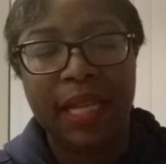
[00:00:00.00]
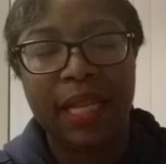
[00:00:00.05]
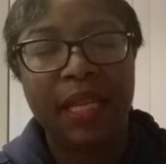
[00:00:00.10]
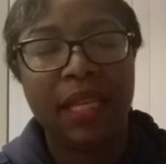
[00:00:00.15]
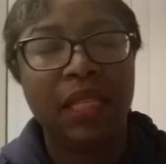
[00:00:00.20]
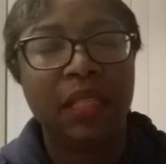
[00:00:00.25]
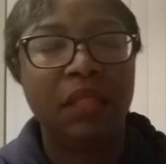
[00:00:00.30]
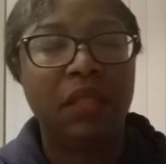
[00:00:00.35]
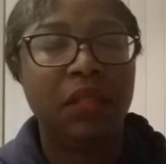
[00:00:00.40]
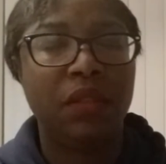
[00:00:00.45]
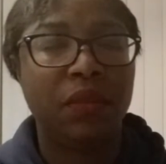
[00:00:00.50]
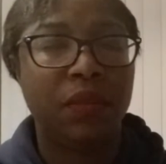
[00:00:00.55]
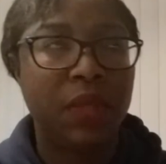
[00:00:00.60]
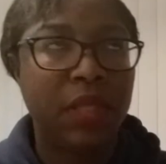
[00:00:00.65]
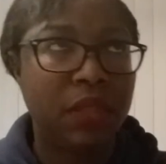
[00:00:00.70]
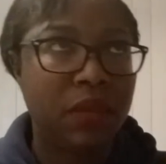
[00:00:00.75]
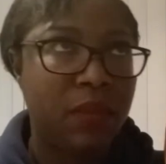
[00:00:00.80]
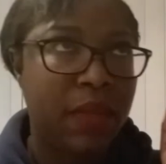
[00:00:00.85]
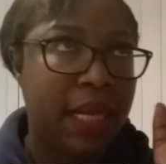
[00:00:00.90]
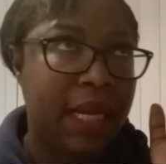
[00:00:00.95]
and the
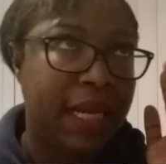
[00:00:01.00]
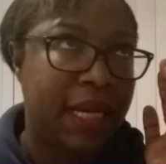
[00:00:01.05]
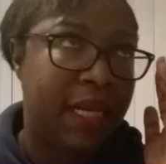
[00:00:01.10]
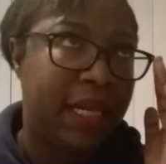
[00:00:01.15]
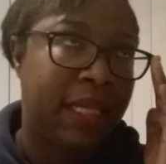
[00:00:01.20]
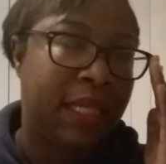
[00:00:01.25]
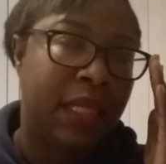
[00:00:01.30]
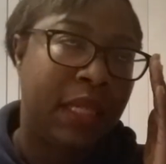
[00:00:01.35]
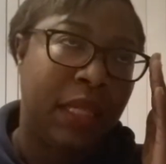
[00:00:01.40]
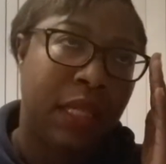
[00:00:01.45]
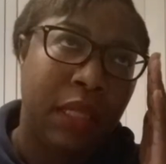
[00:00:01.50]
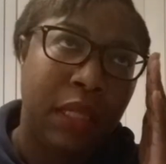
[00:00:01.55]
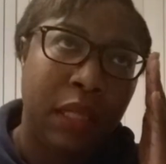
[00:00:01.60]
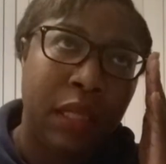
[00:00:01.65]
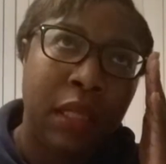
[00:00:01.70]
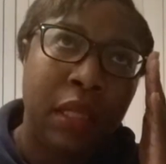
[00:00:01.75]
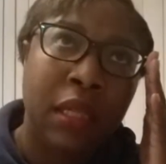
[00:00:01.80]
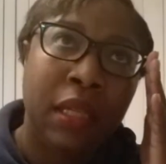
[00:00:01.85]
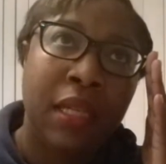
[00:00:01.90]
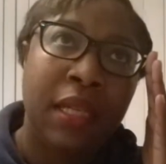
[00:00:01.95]
reason why
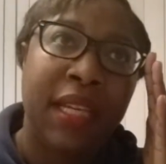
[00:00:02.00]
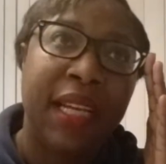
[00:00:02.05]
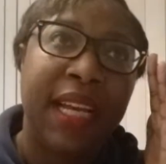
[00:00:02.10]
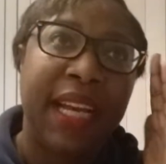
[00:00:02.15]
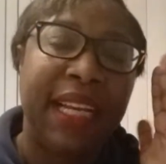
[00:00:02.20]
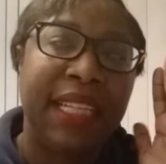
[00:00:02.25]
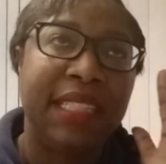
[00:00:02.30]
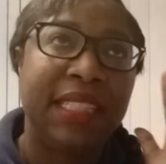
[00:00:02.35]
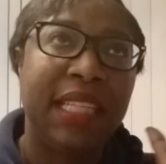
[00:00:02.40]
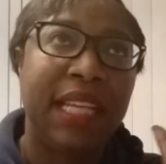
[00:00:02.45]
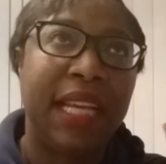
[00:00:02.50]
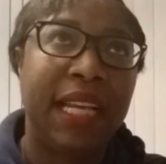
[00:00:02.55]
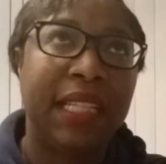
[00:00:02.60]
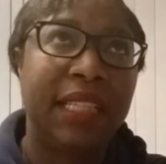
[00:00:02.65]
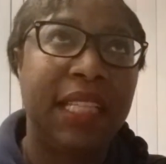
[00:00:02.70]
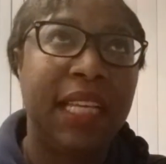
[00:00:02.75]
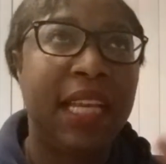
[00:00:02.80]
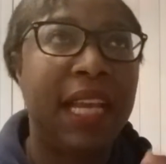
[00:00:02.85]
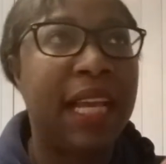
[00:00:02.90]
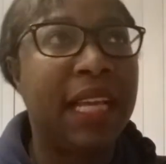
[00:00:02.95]
I say I
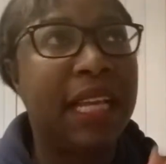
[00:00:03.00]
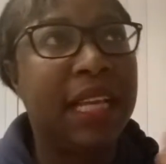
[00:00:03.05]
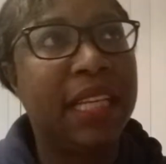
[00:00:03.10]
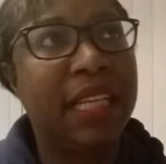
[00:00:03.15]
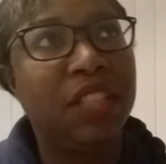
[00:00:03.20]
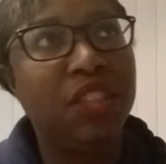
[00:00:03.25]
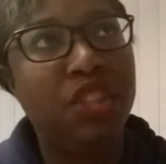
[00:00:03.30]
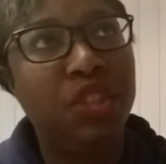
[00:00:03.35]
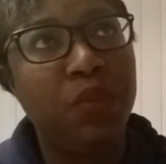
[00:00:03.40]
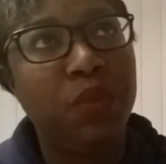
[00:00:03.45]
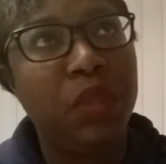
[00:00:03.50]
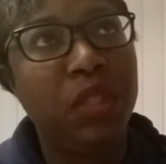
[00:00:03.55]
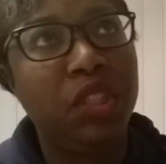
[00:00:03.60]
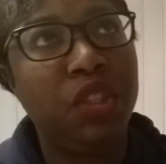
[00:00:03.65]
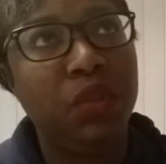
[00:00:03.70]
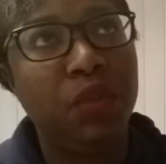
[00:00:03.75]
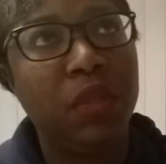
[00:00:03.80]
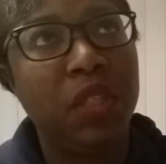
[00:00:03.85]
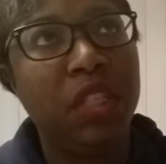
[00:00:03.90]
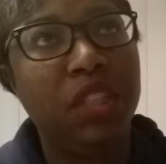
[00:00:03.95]
think I, I guess you would
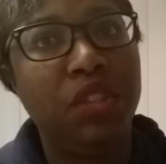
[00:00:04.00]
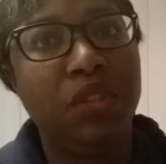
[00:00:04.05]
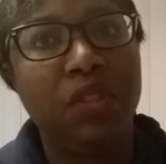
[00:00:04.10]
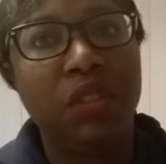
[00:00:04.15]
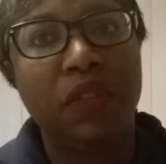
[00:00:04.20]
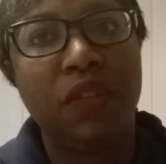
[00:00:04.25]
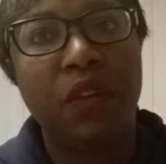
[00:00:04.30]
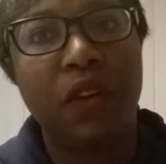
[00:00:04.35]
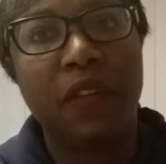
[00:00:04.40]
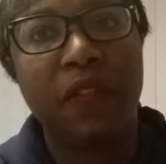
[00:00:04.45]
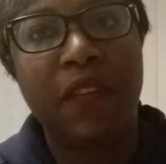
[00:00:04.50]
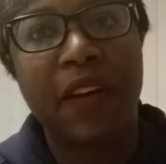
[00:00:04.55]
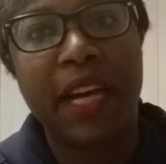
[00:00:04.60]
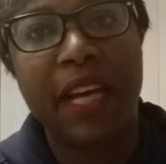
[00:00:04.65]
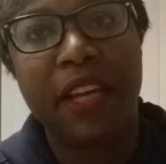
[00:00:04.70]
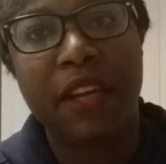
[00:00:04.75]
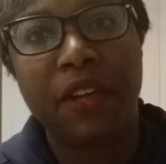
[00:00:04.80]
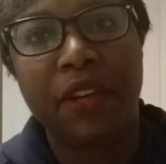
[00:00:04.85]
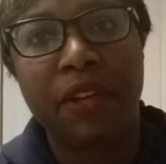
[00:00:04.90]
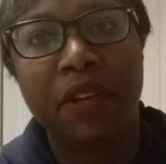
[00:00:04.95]
you would use it for a
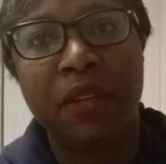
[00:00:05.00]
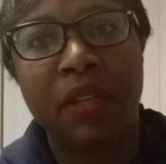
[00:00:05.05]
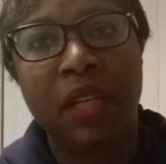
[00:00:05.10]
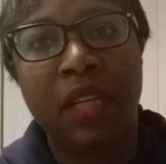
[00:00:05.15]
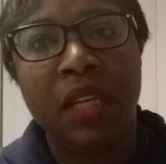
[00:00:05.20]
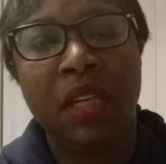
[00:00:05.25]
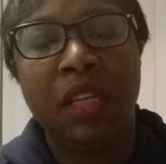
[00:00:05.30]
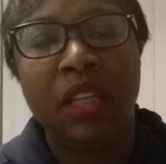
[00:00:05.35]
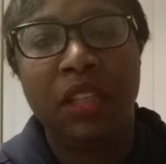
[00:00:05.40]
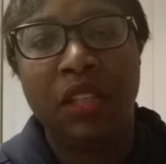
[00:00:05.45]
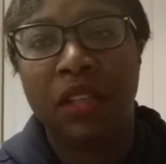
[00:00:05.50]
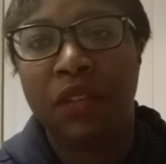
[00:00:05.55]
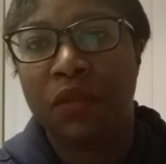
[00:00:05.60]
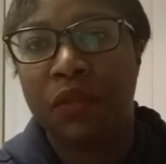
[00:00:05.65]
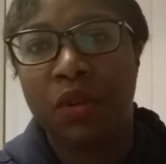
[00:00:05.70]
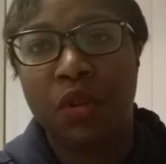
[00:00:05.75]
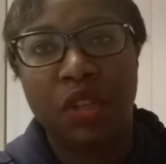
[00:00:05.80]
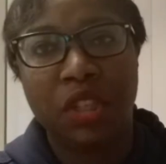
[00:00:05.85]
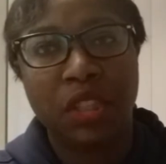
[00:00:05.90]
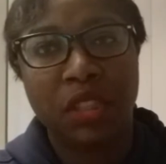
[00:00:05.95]
fire. Of
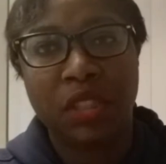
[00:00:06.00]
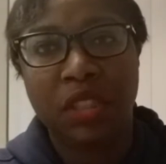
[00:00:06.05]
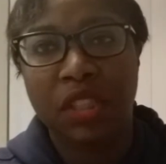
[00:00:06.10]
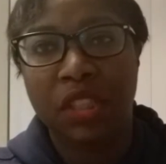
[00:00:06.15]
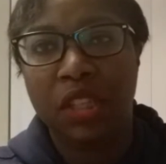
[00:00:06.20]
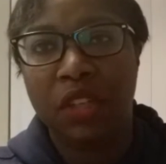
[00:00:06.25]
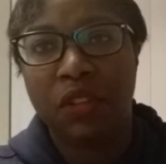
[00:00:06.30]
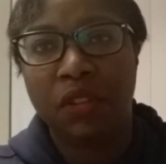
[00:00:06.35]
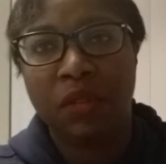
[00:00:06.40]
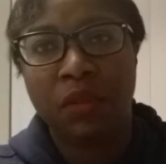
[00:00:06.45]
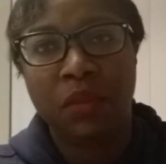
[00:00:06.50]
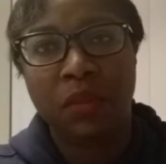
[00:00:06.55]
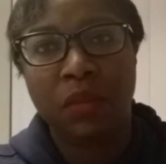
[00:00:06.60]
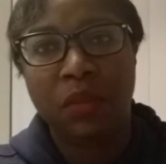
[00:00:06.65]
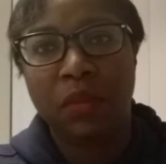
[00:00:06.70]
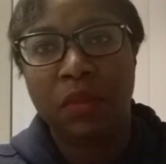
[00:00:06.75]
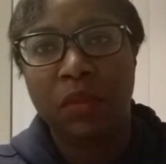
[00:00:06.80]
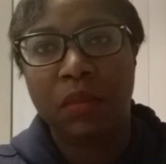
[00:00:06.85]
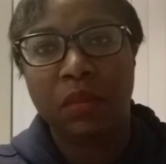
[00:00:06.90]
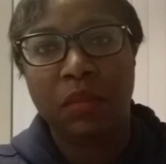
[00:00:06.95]
course, you know,
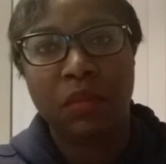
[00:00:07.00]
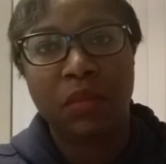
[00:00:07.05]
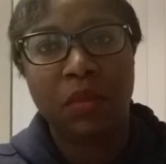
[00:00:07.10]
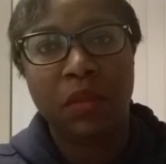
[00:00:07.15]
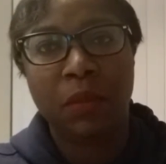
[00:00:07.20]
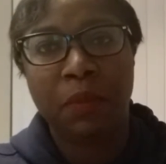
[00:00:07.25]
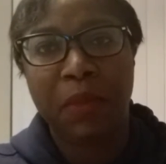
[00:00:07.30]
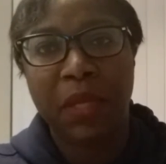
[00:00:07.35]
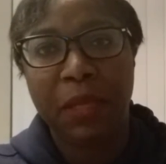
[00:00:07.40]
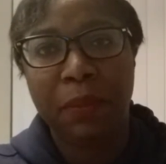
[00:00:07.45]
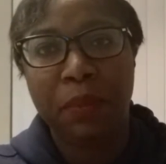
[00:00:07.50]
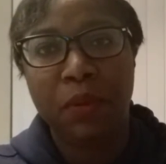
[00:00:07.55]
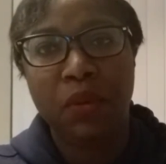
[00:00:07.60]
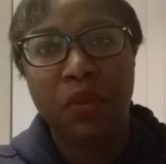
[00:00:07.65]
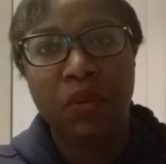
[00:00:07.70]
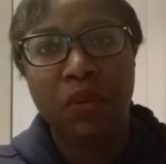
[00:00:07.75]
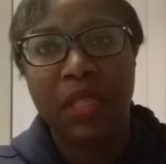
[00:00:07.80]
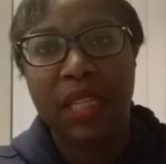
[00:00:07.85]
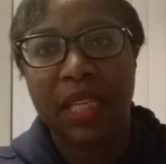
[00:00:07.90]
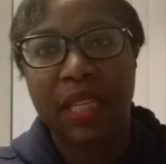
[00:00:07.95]
people
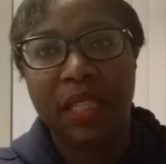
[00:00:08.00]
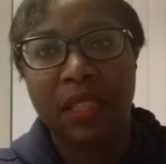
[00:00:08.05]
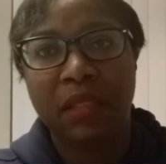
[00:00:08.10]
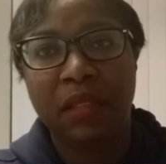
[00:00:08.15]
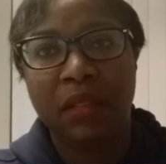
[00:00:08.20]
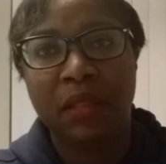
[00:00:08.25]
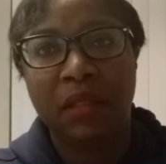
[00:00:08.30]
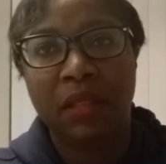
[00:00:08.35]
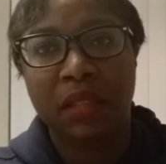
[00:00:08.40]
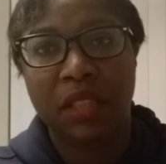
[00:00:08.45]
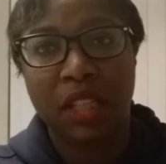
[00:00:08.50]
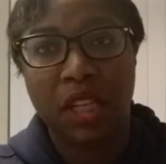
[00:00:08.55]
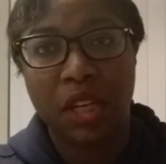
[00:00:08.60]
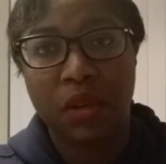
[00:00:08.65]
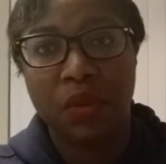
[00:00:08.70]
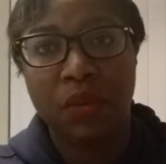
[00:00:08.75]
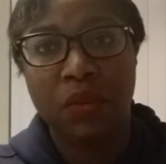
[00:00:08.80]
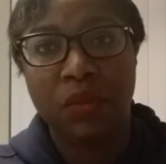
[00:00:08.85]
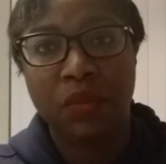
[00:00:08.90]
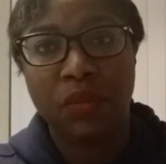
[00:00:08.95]
who can
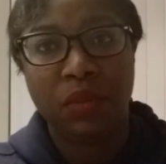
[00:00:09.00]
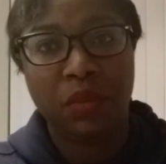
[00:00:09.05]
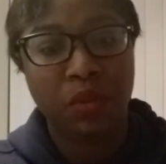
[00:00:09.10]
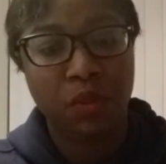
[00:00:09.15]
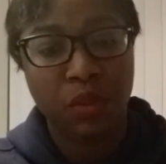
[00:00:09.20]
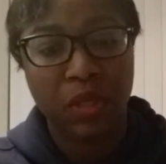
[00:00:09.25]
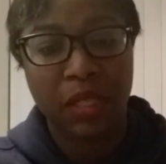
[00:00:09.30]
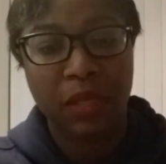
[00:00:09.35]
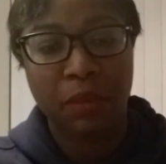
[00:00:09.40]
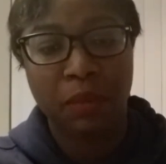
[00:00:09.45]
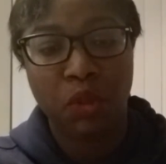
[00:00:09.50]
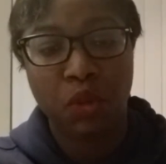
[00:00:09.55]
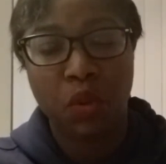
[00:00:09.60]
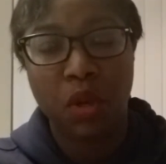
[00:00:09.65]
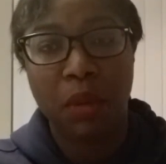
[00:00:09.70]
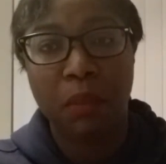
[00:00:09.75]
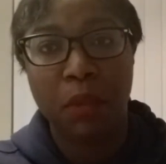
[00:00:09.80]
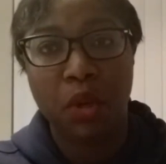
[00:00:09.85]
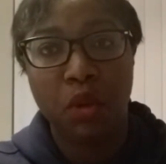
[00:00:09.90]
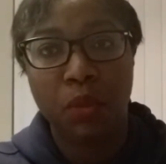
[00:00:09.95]
go, who can who
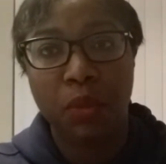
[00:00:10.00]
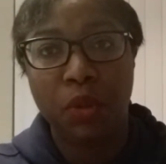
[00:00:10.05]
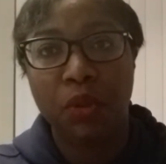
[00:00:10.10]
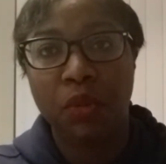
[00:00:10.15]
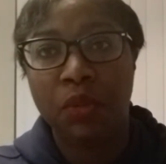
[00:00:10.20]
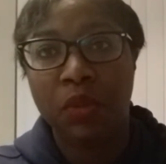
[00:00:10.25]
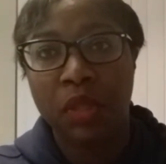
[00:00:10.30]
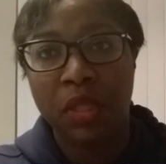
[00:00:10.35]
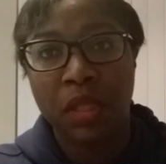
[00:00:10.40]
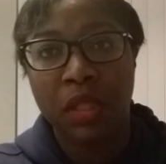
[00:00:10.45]
are mobile,